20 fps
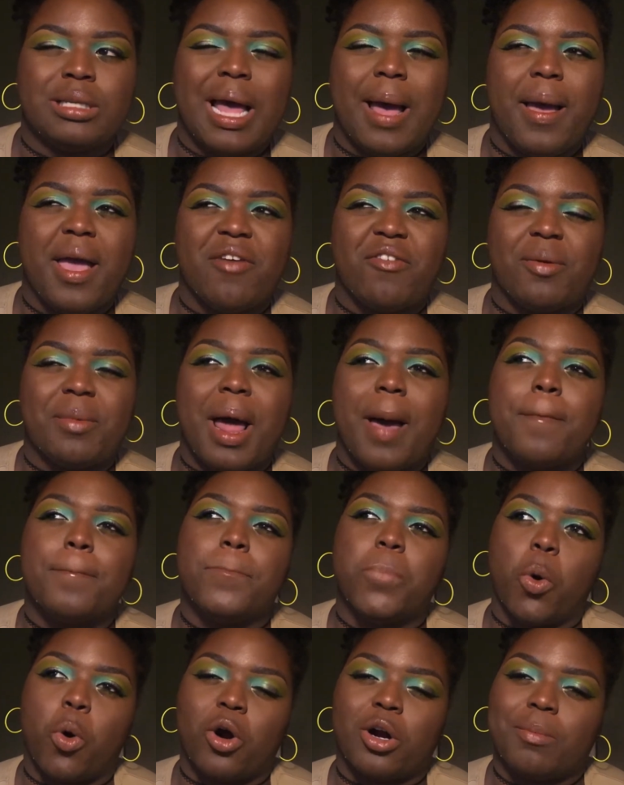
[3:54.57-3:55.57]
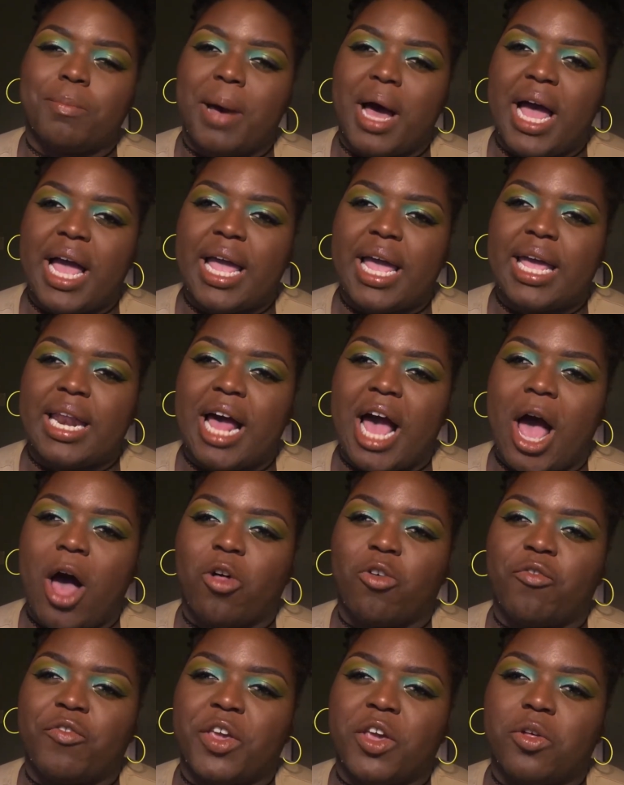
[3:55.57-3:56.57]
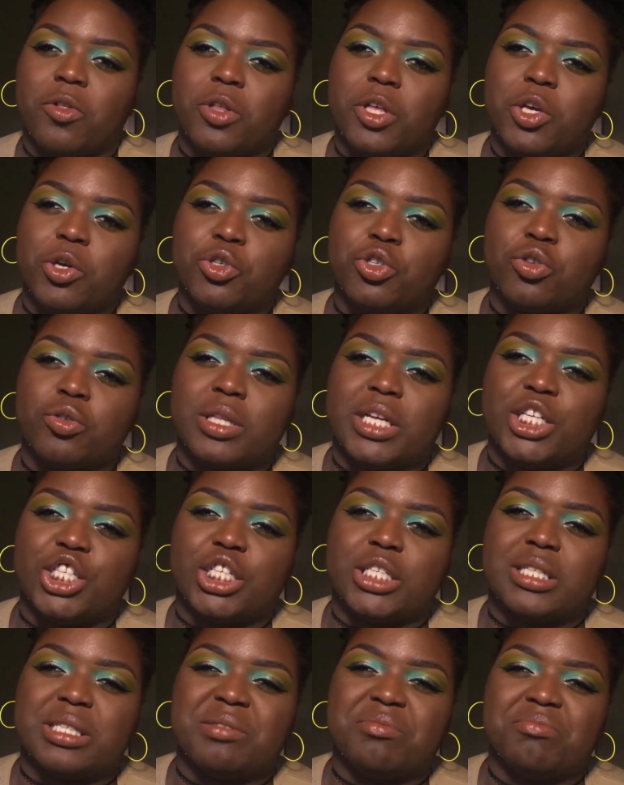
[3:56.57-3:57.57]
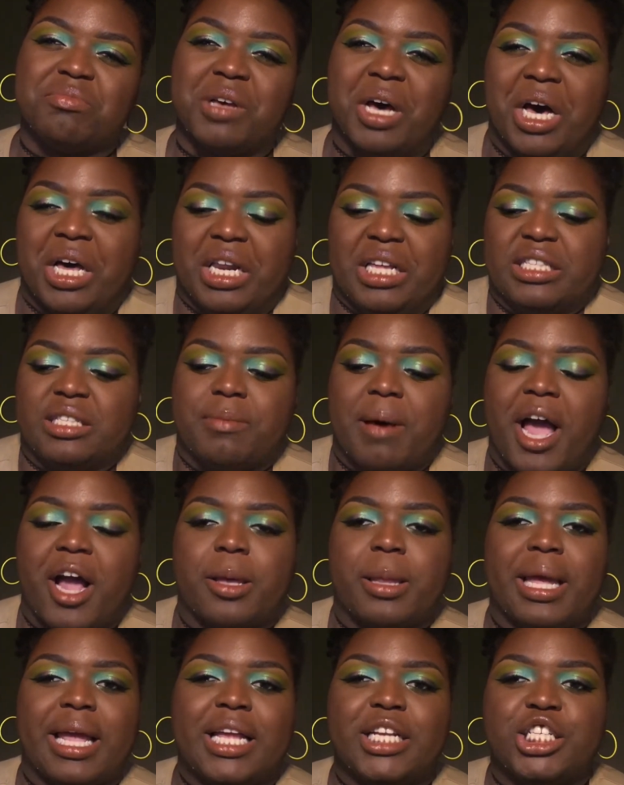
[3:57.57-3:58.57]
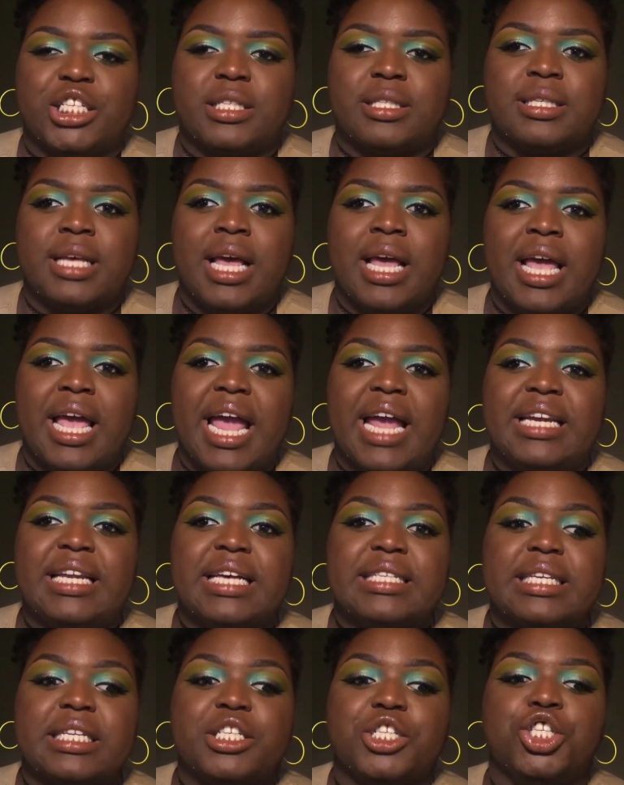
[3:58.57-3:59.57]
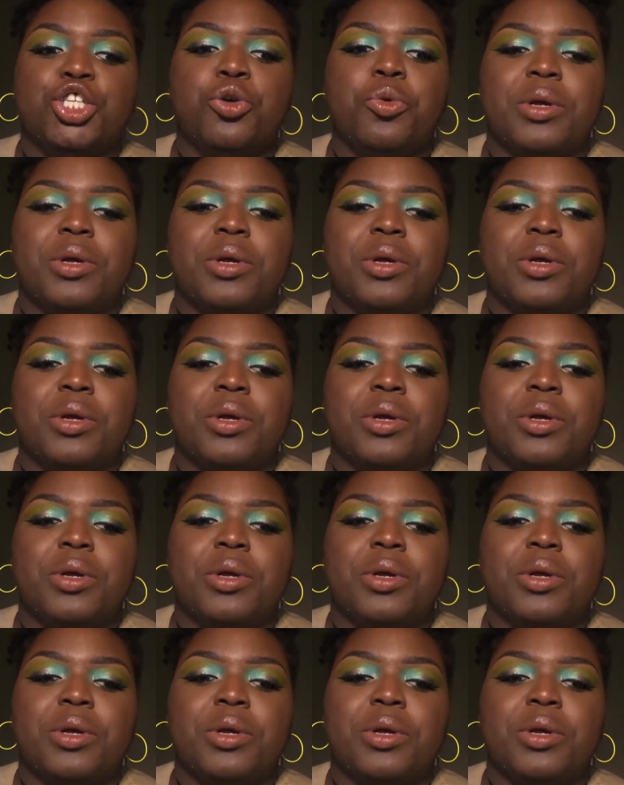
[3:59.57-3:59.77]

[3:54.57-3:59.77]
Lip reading: if I'm not bored by it, I'll feel usually just uninspired. Like it doesn't do